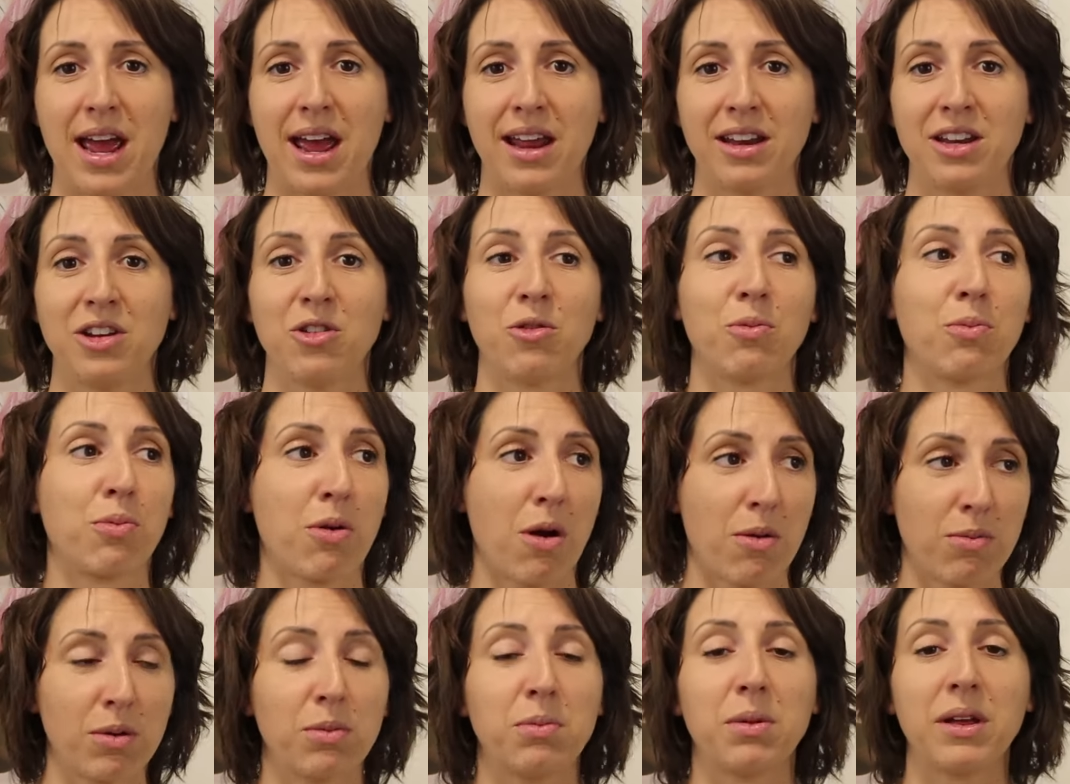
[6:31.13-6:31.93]
and you'll
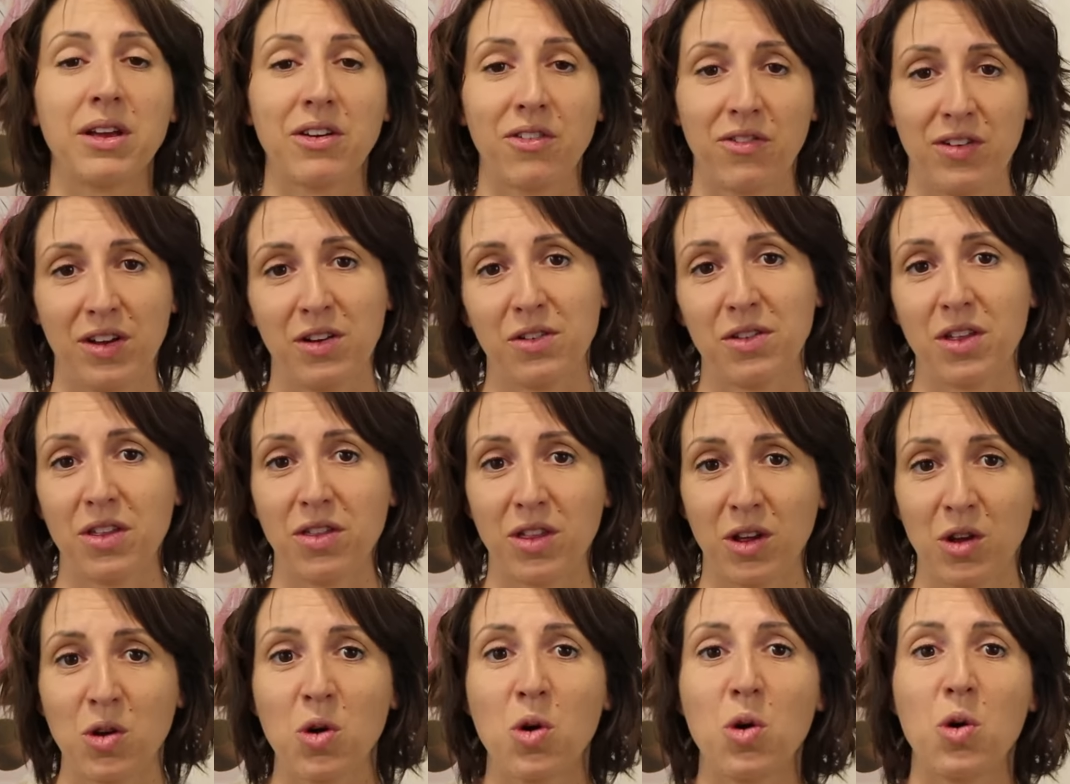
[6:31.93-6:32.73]
probably feel
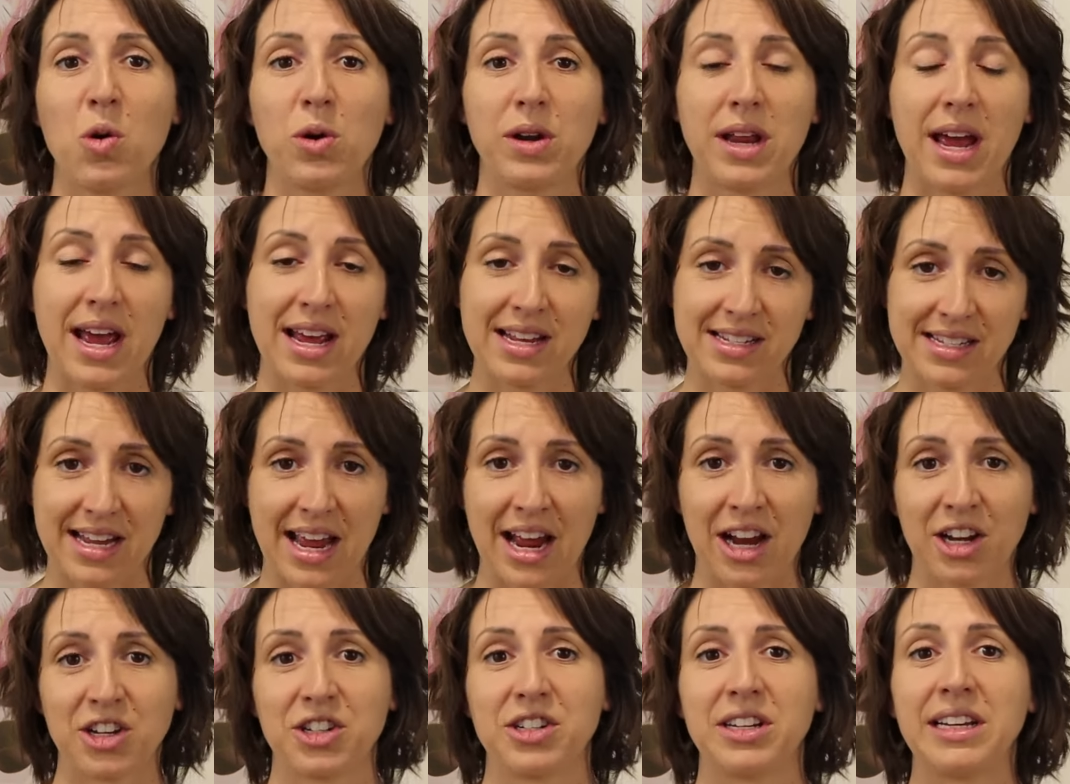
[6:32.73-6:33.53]
that the cord has
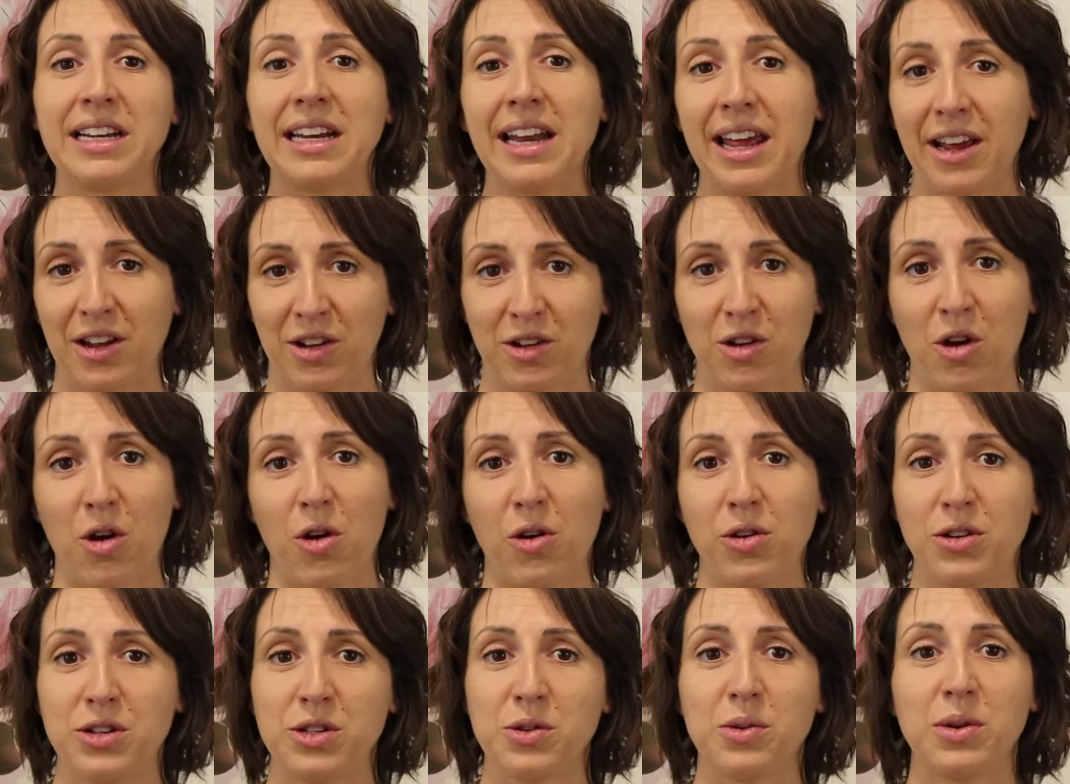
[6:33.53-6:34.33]
actually let
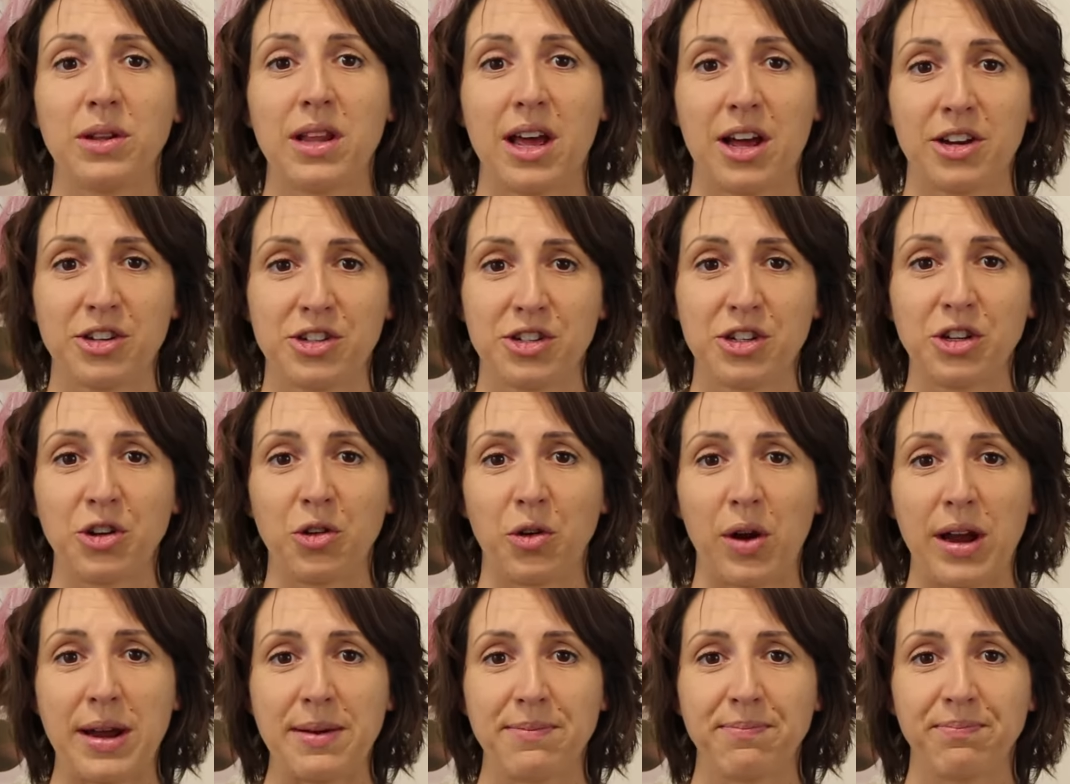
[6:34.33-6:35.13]
go to a large
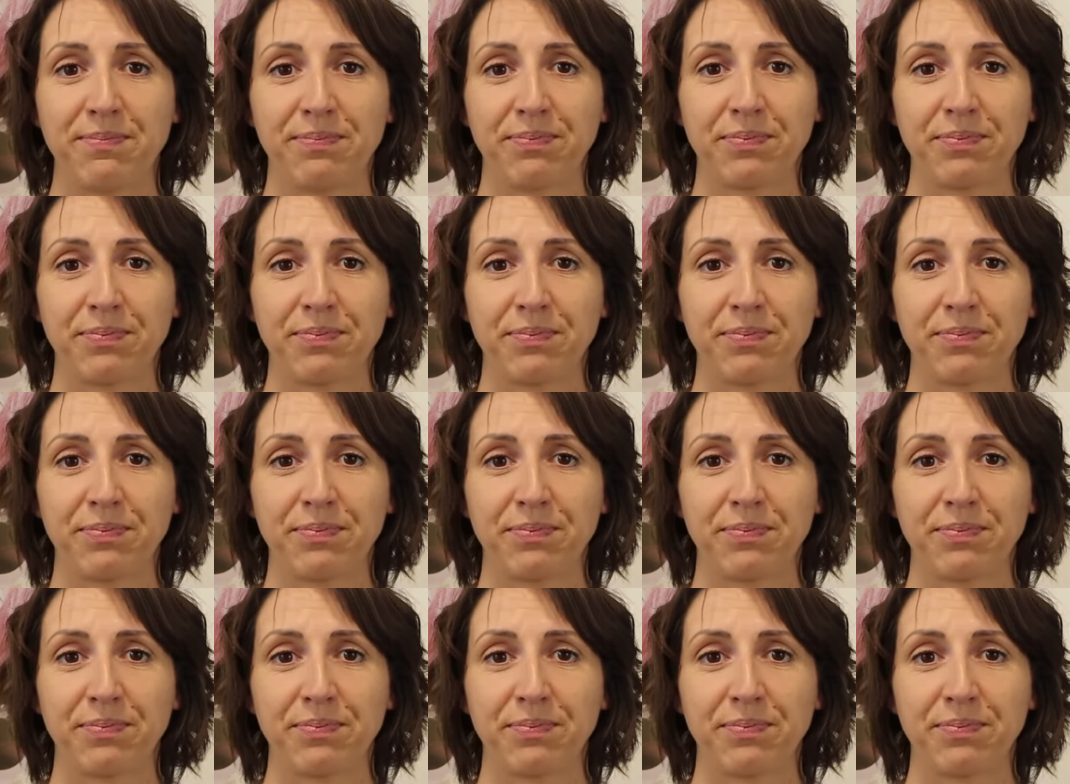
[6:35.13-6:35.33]
degree.